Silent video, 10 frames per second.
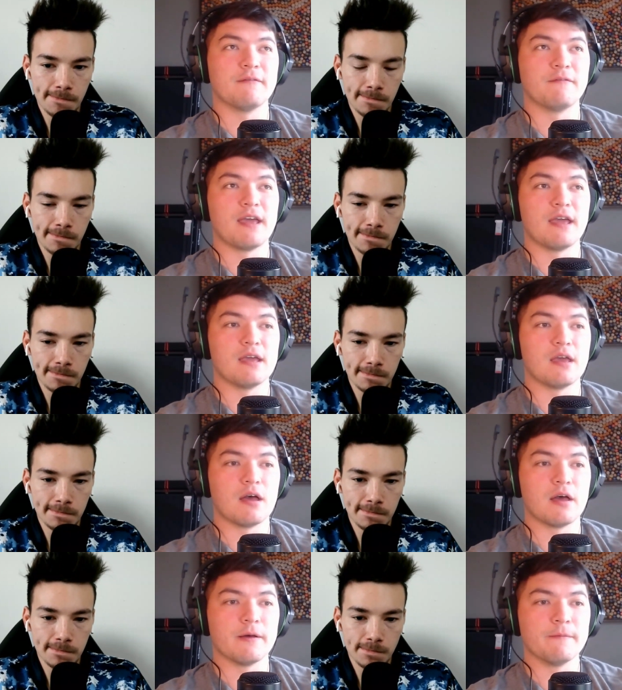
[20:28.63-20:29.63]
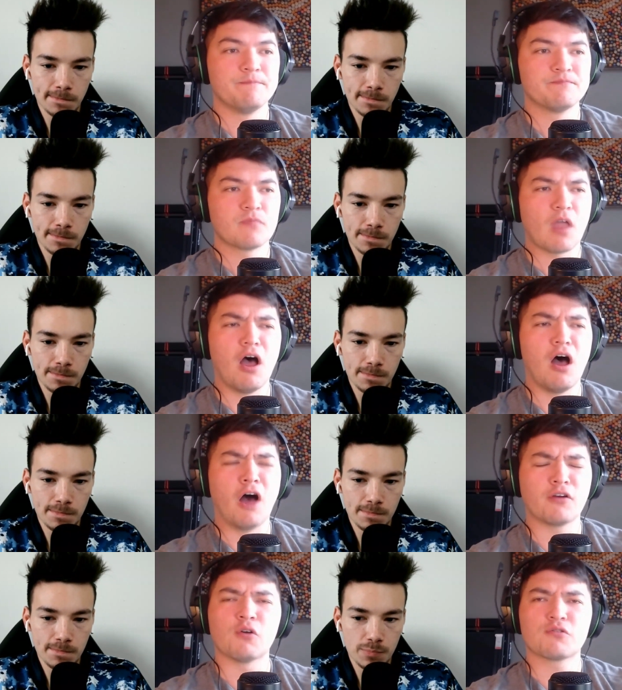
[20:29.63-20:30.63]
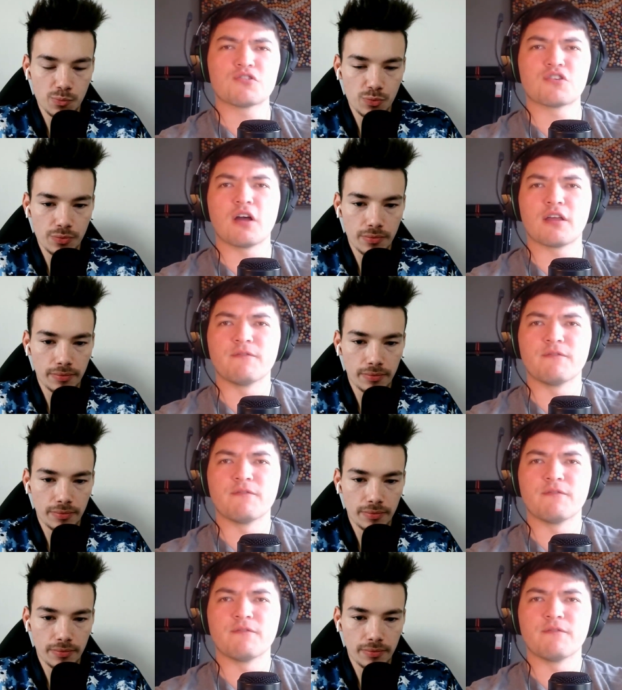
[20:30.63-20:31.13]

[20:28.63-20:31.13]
Speaker 1: of a uh, a culture shock,